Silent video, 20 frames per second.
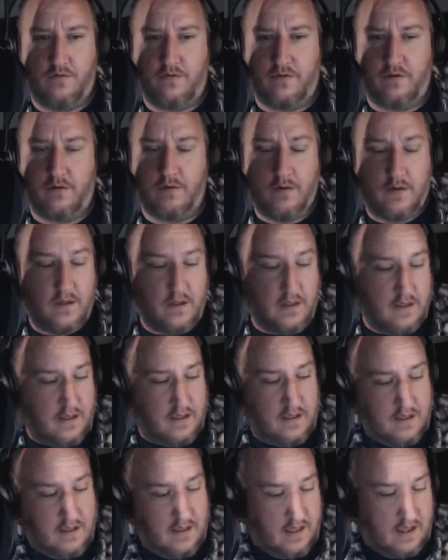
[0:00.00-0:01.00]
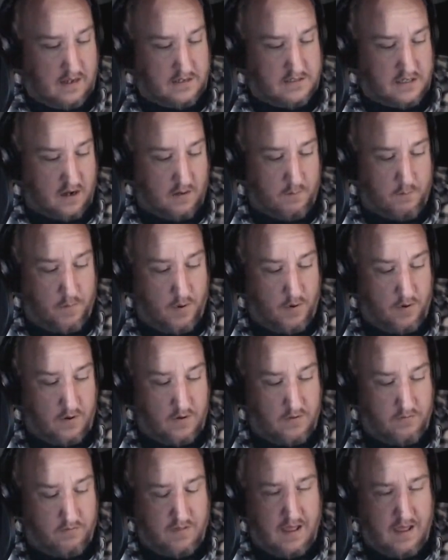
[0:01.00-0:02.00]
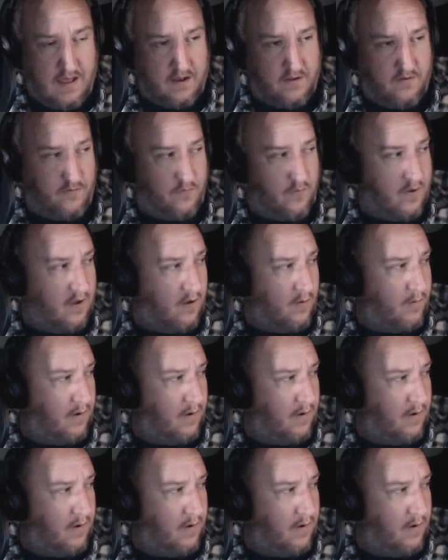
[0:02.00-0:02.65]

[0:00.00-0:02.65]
so I started burning through that as well.